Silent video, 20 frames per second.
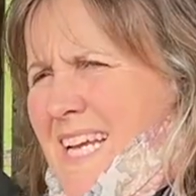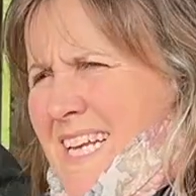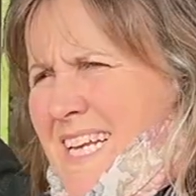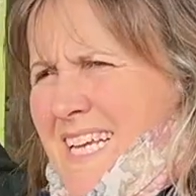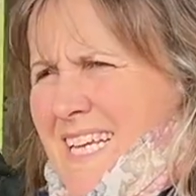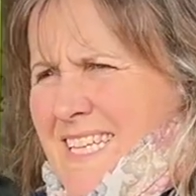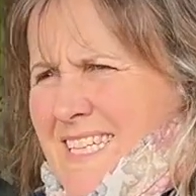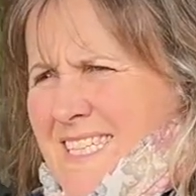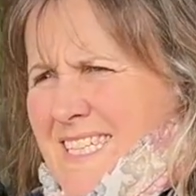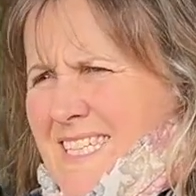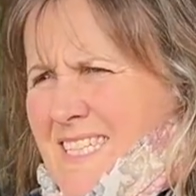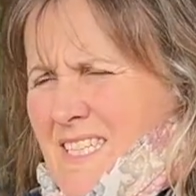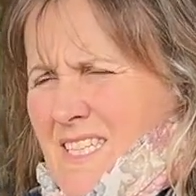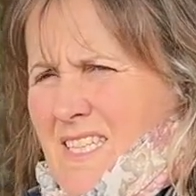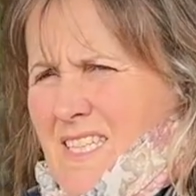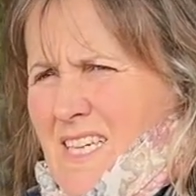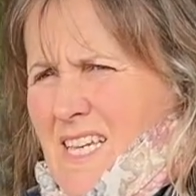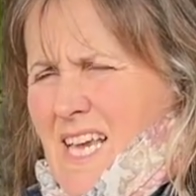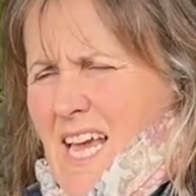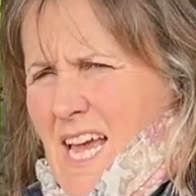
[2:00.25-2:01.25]
is
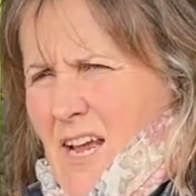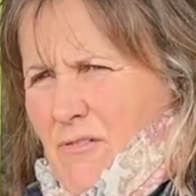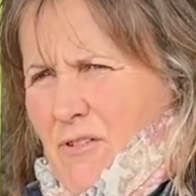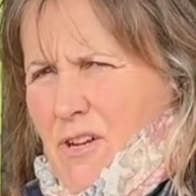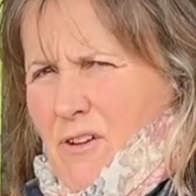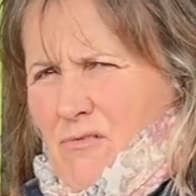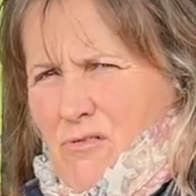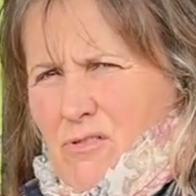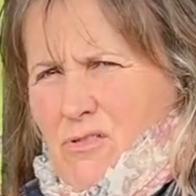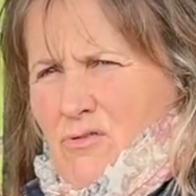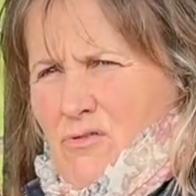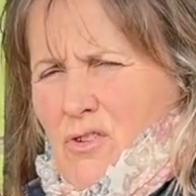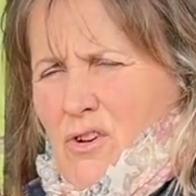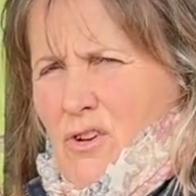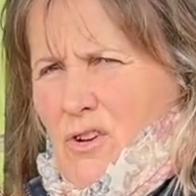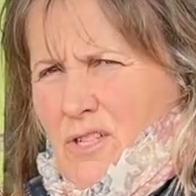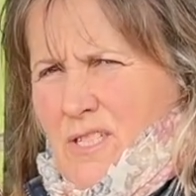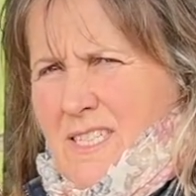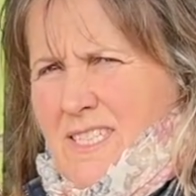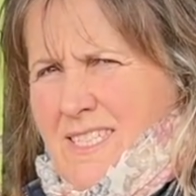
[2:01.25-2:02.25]
the area under a
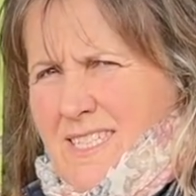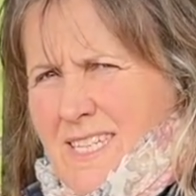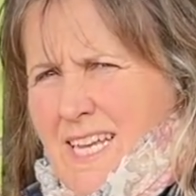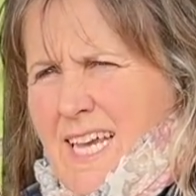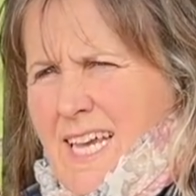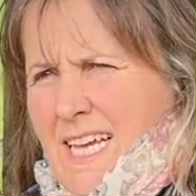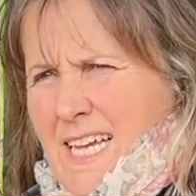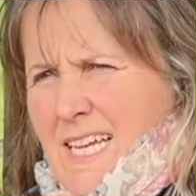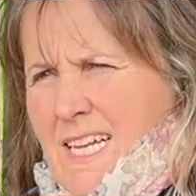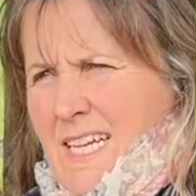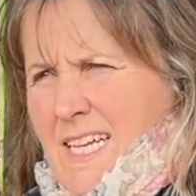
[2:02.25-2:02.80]
horse's tail